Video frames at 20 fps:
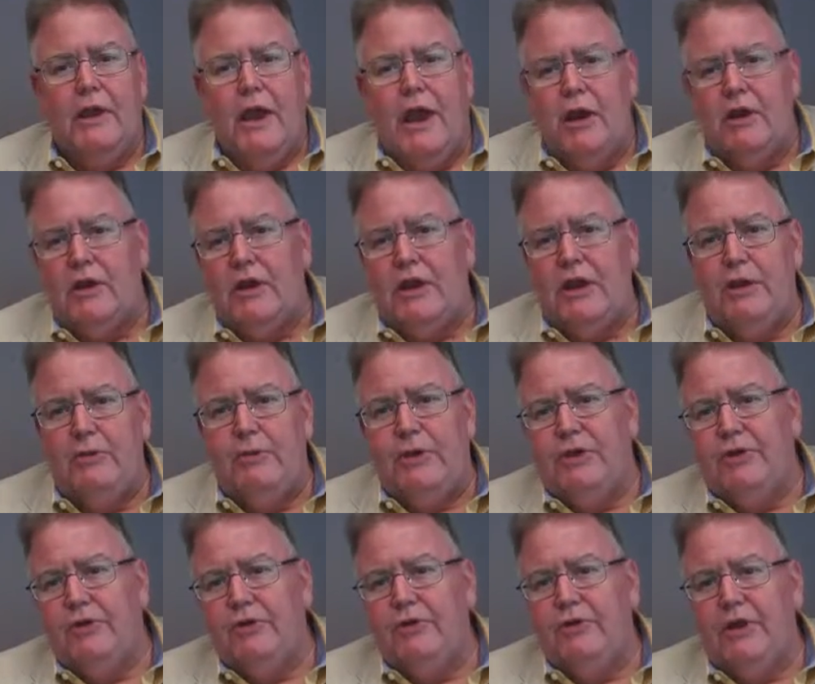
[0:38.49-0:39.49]
How can they
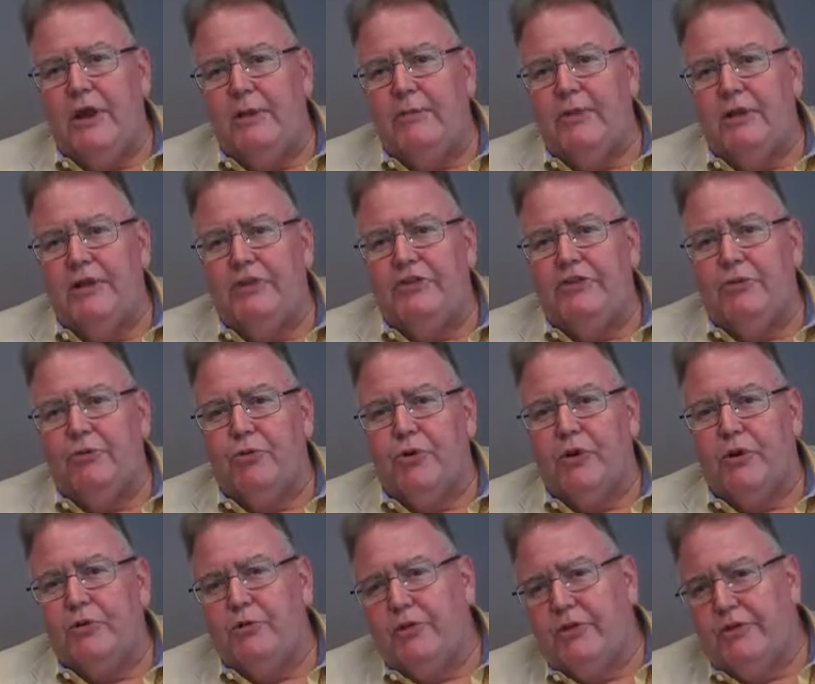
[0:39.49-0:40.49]
be doing demolition
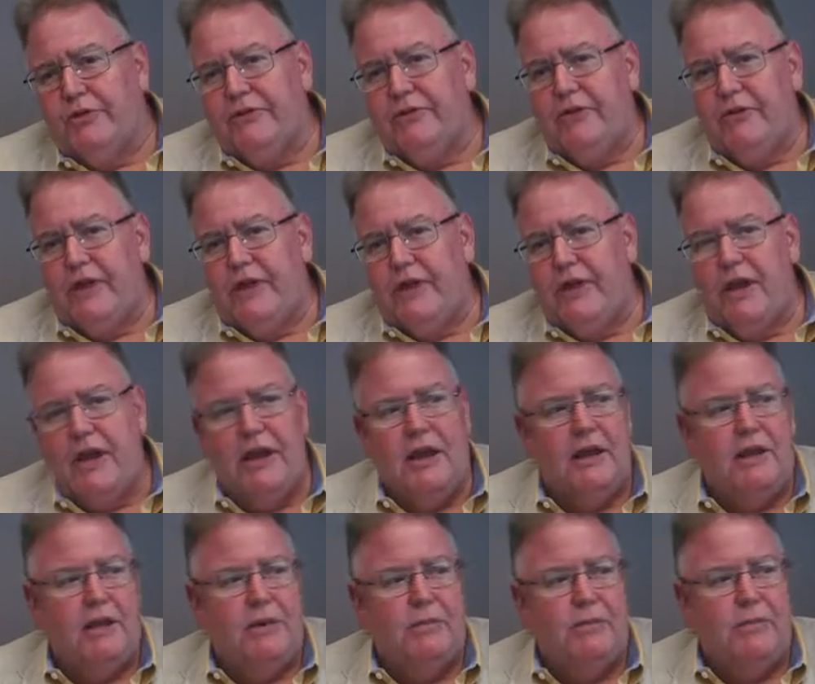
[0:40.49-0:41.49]
work with the city of
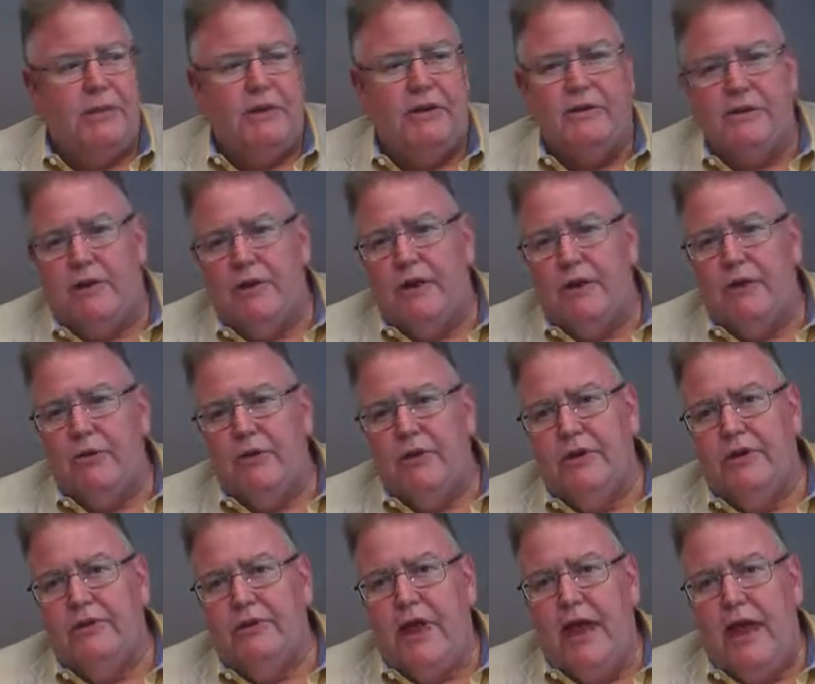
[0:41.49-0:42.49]
Canton and be
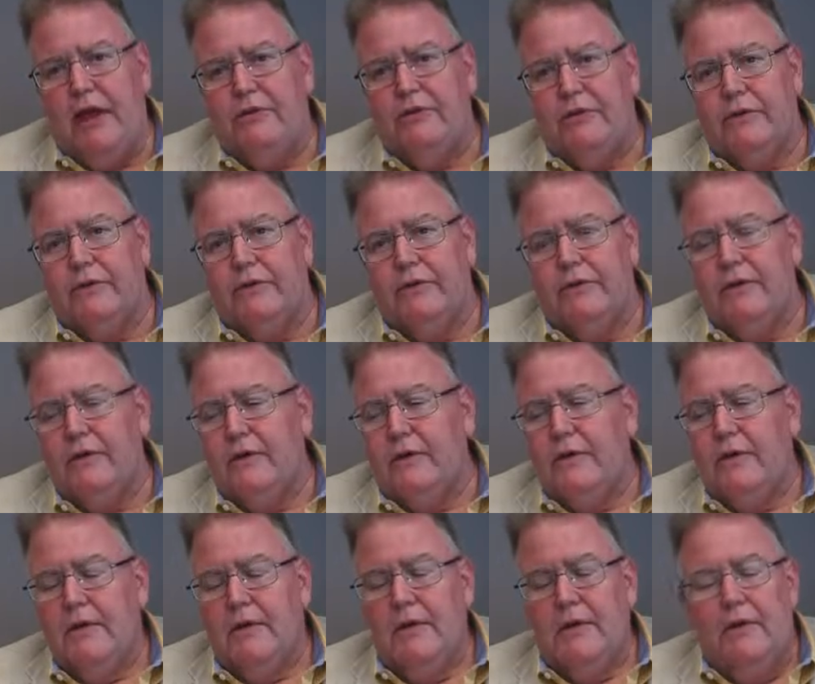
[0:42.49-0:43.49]
delinquent in taxes?
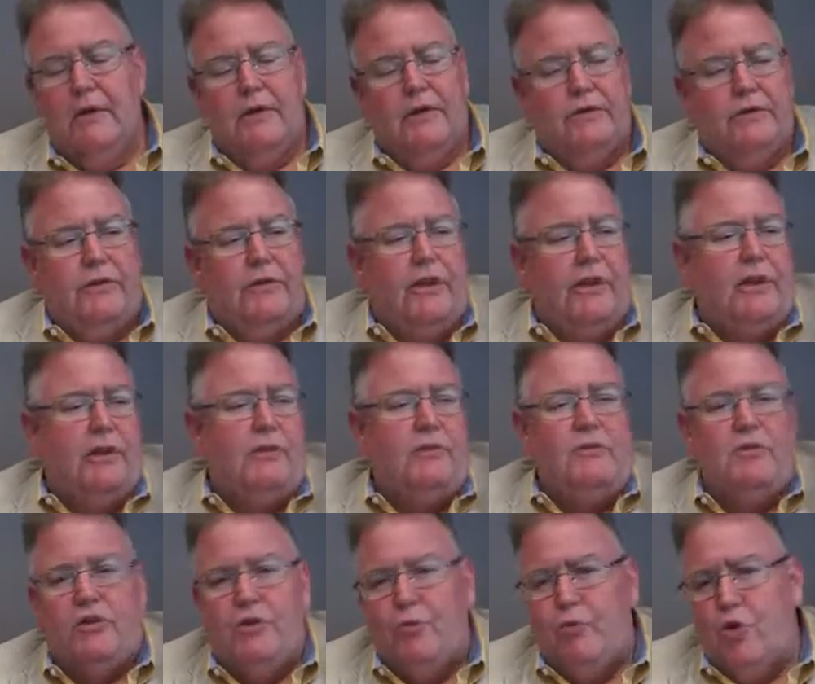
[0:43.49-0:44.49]
So
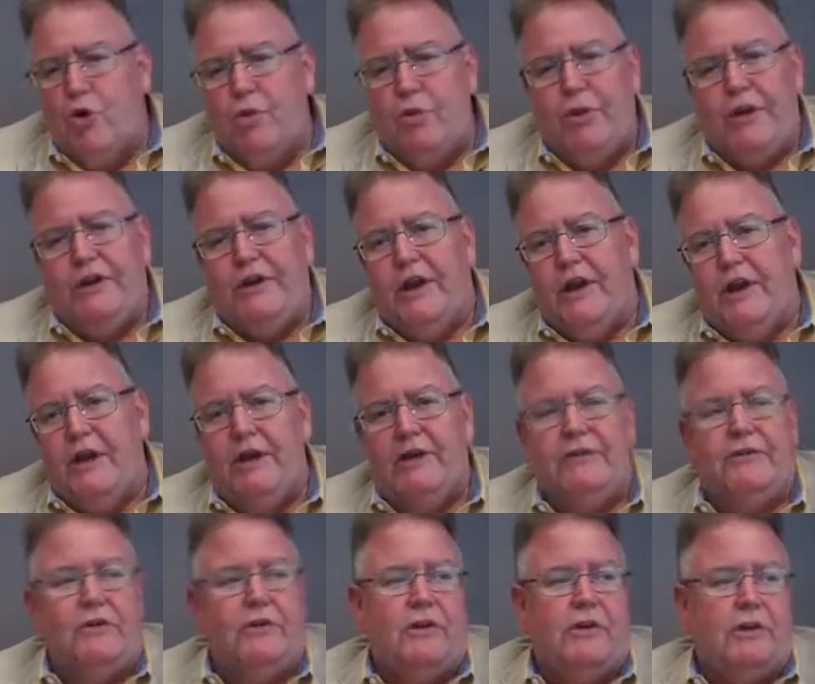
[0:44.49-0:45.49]
then the more we dug
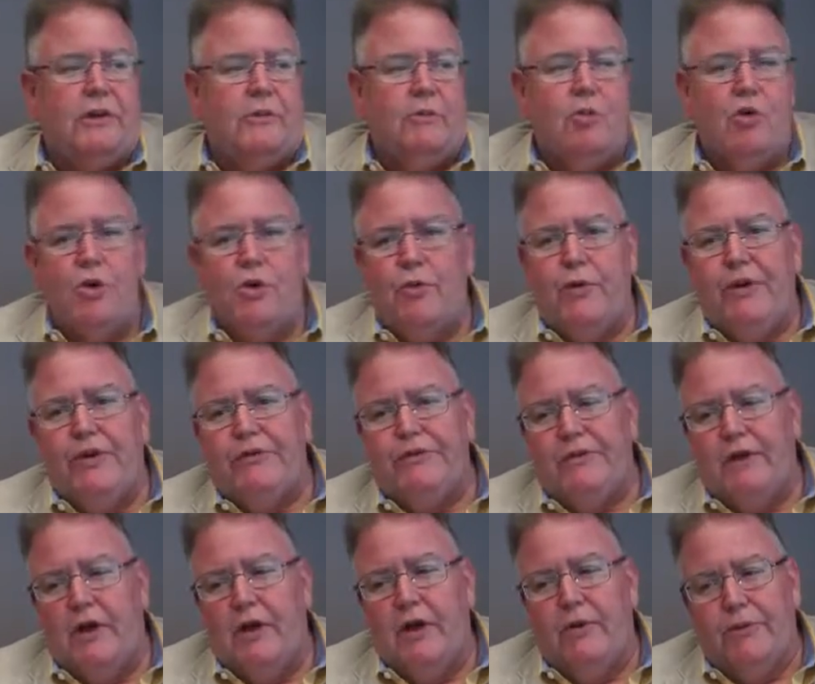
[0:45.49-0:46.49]
into it and the more we
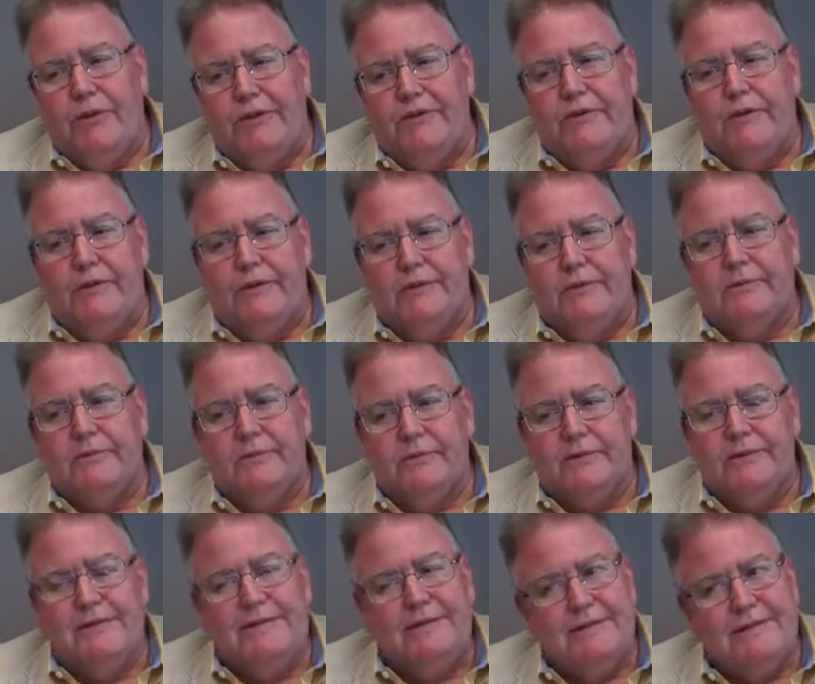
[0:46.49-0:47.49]
saw, we said,
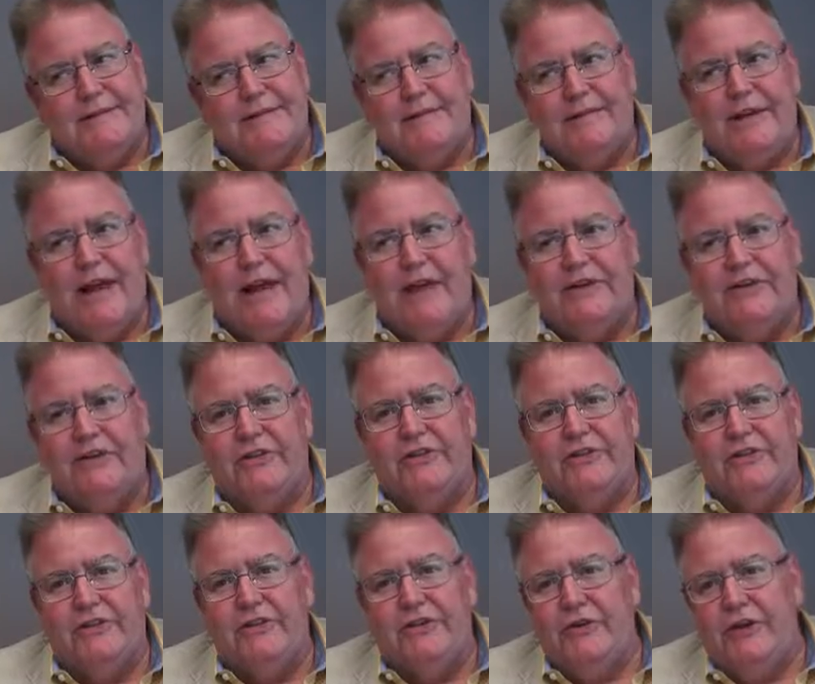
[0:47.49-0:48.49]
this is not
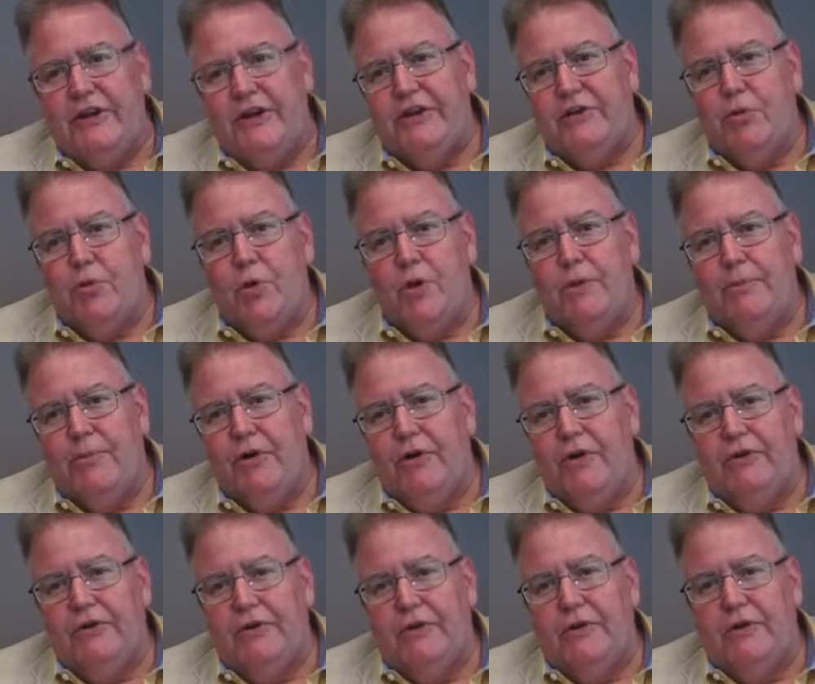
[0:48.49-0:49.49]
just unique to one
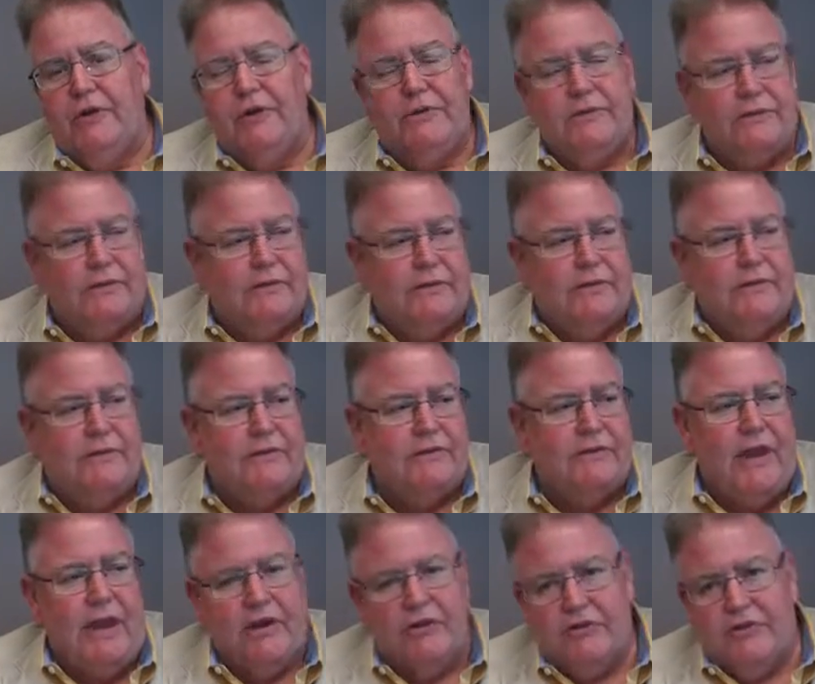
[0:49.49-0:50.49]
person. This
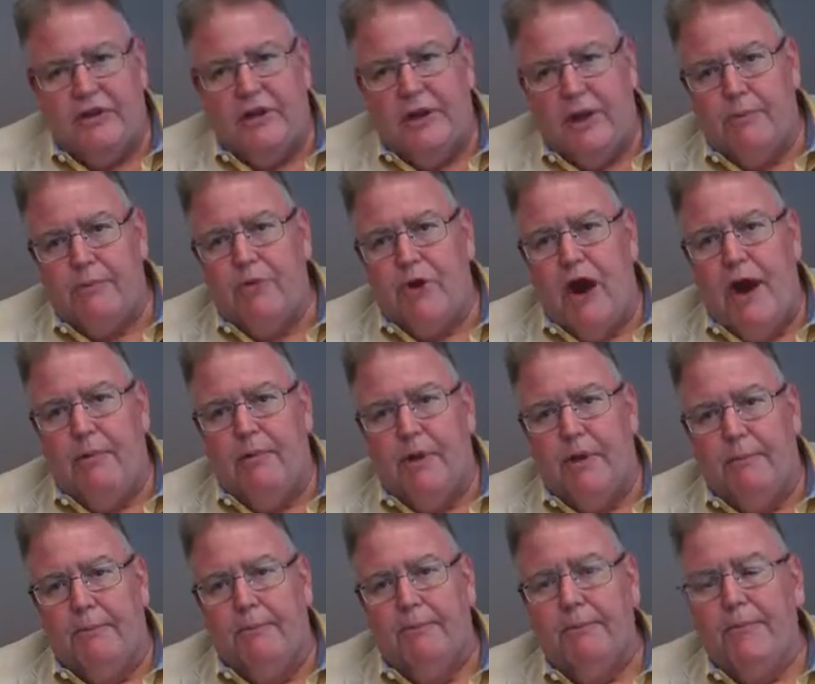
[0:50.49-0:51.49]
is actually a
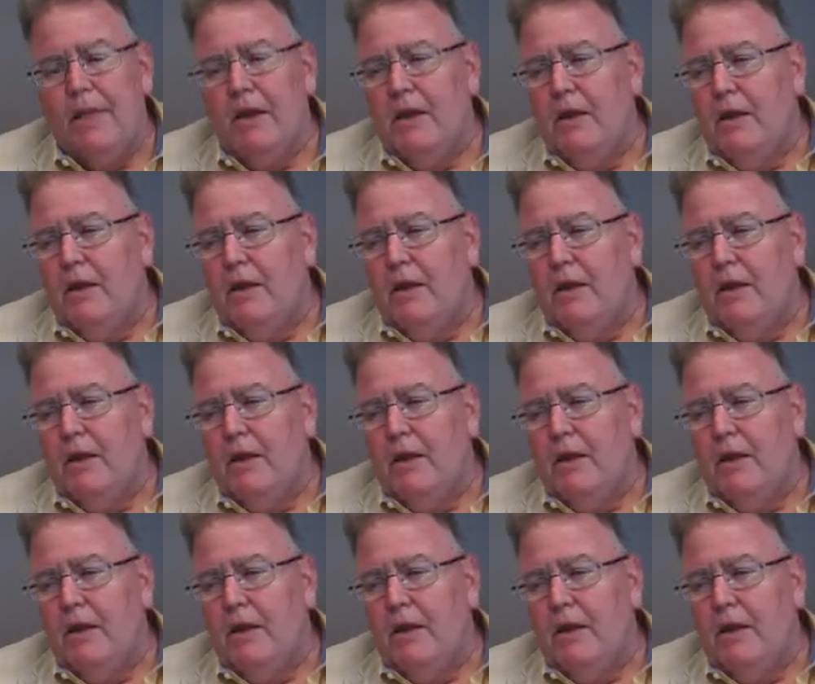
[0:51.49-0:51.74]
problem.